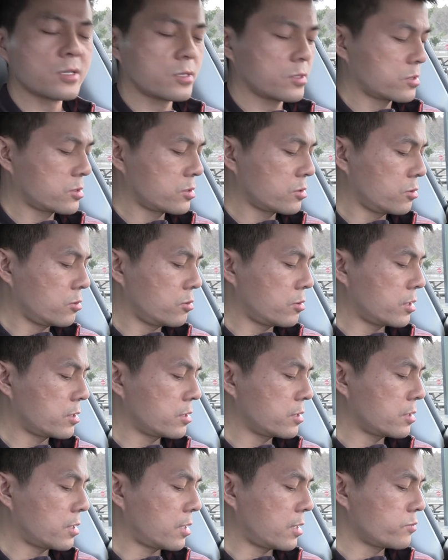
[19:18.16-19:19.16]
So,
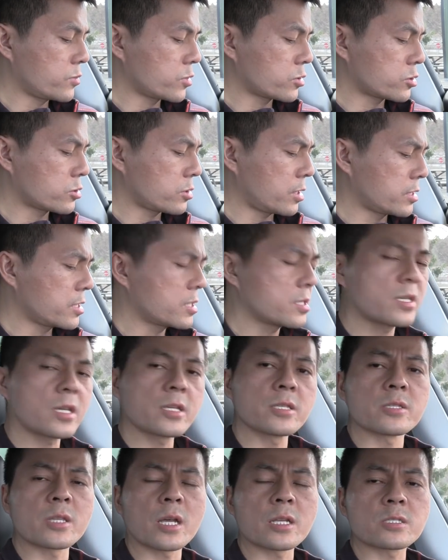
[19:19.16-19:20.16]
and I'm not sure, I didn't
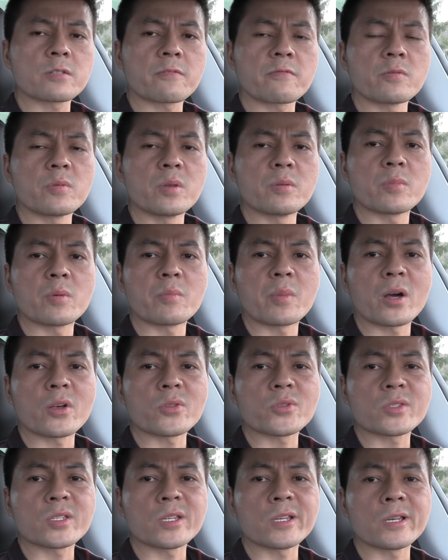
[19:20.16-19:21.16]
get an answer from him
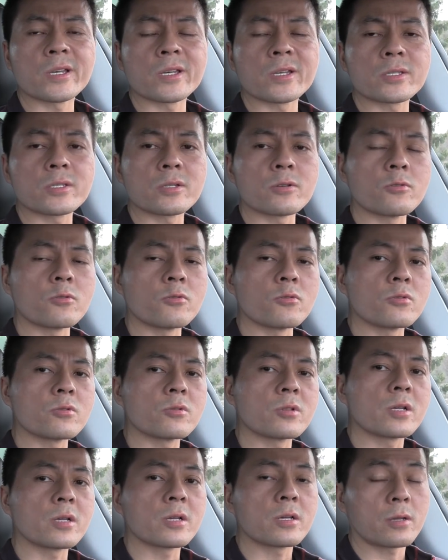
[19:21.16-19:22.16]
about the
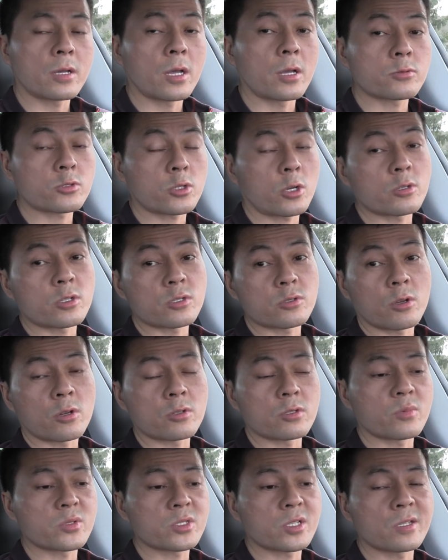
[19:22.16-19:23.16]
whole charging to
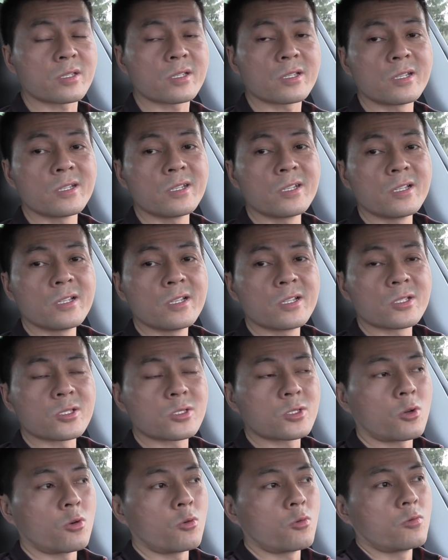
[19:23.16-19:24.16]
100%.
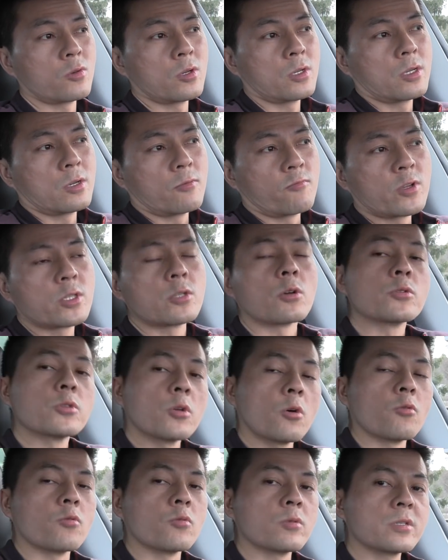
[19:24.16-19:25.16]
So we don't
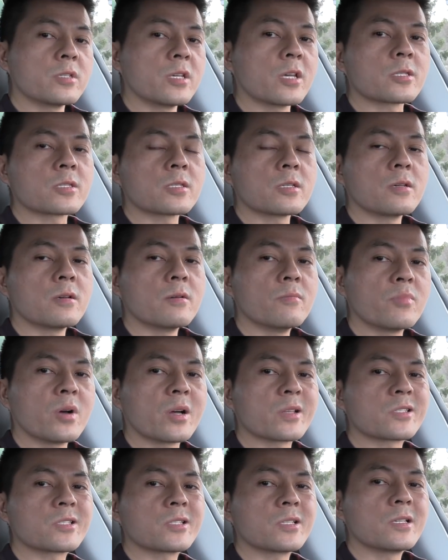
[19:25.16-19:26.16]
know yet,
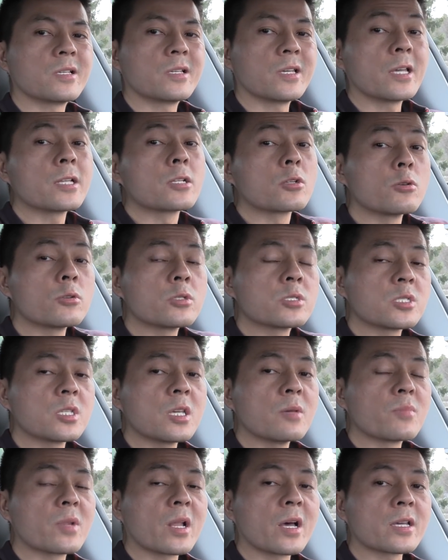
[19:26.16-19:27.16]
but it could
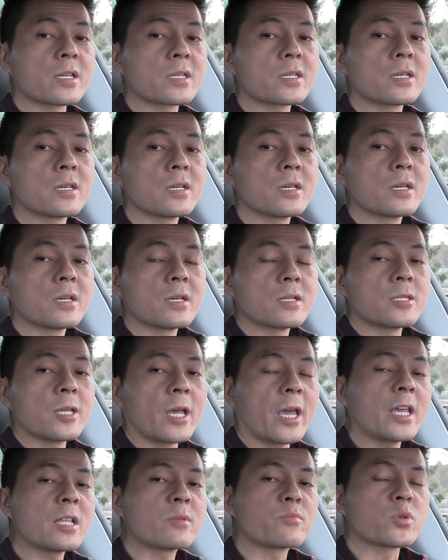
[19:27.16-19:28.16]
seem like
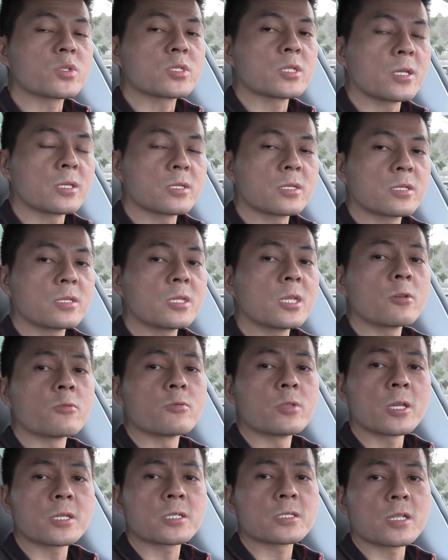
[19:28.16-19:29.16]
the 8%
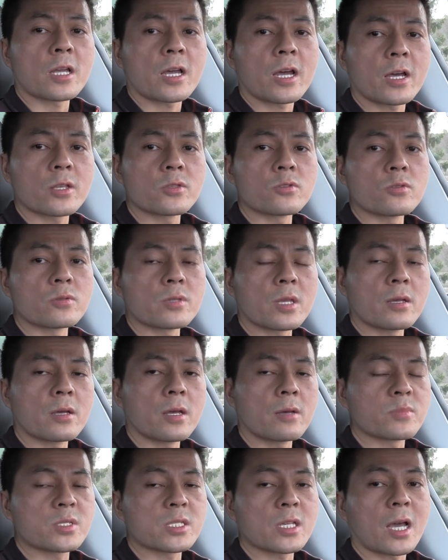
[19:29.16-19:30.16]
degradation I had on the
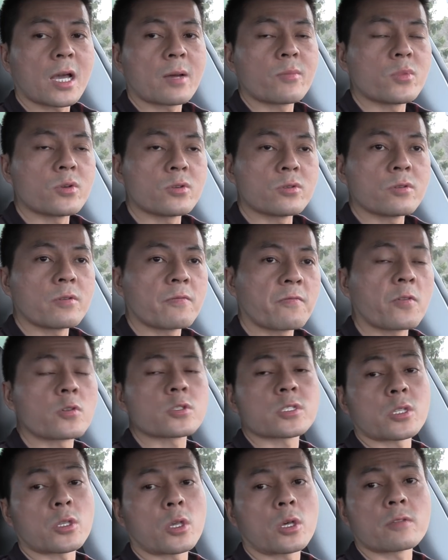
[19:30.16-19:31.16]
MC Hammer,
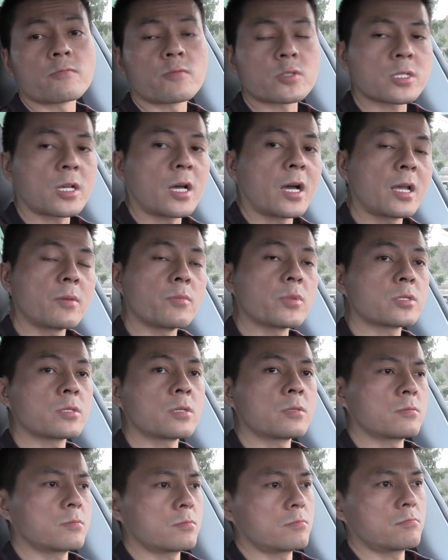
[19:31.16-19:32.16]
first I thought it was high, but
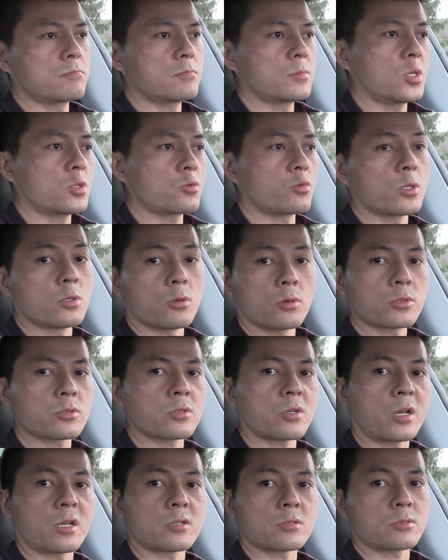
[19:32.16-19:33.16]
then this one
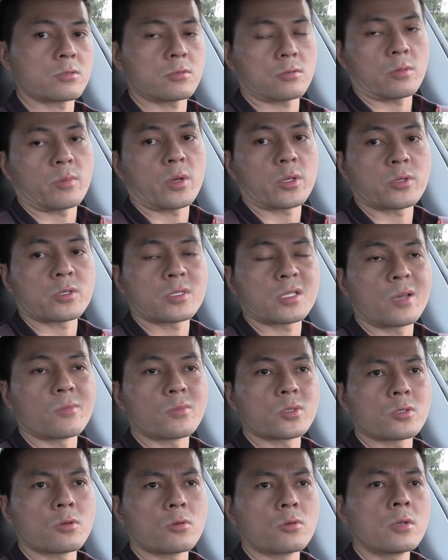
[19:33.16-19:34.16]
also has about the
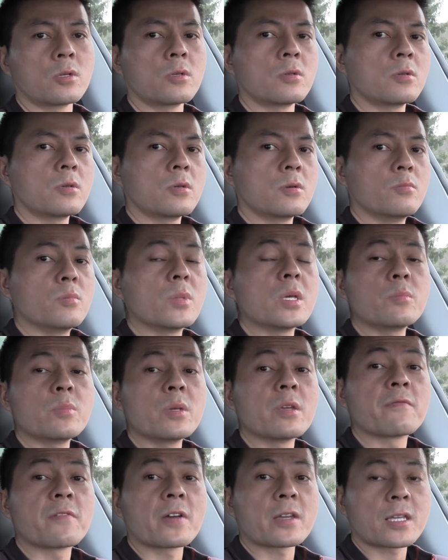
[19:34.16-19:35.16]
same. So
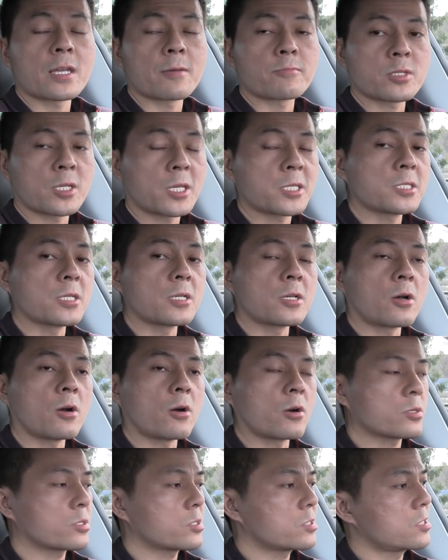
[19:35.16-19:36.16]
maybe if I kept testing
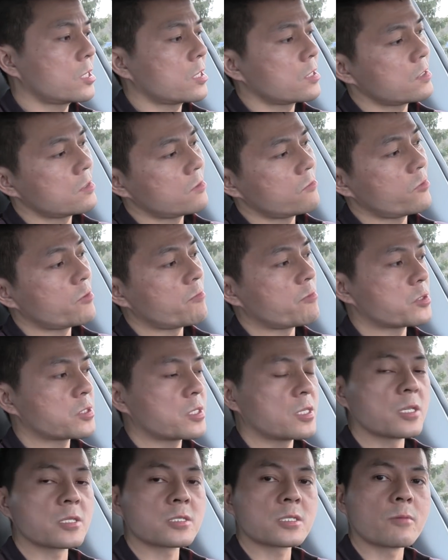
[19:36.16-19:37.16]
cars, then we will
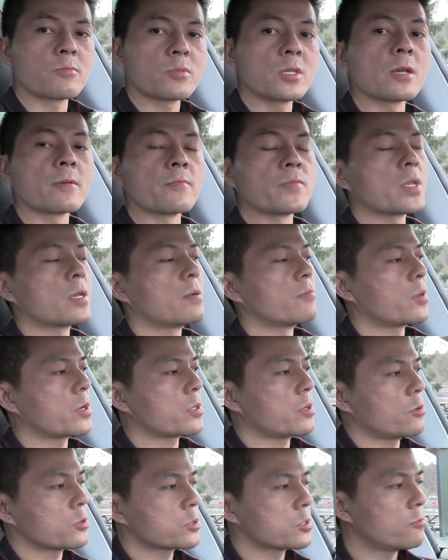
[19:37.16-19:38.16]
see the same thing.
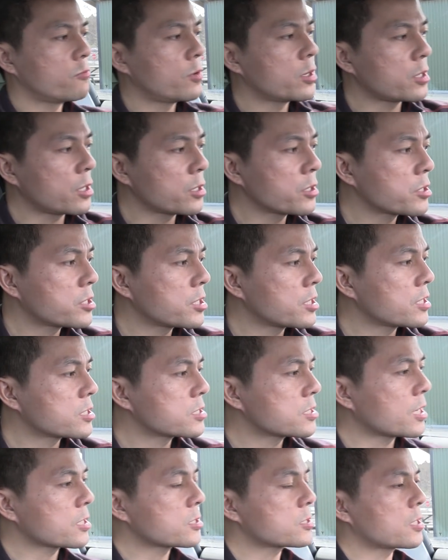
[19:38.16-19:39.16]
But also one other thing
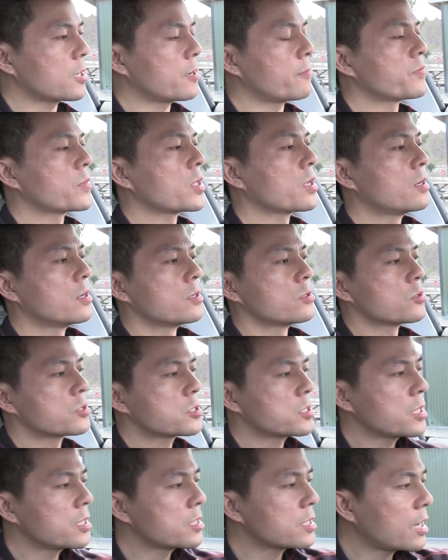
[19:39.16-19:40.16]
is that you
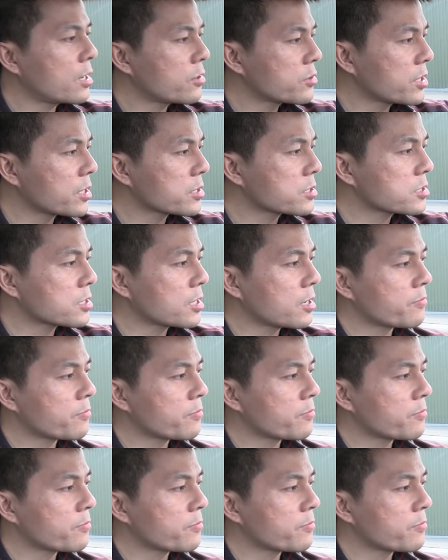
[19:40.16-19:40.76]
see now that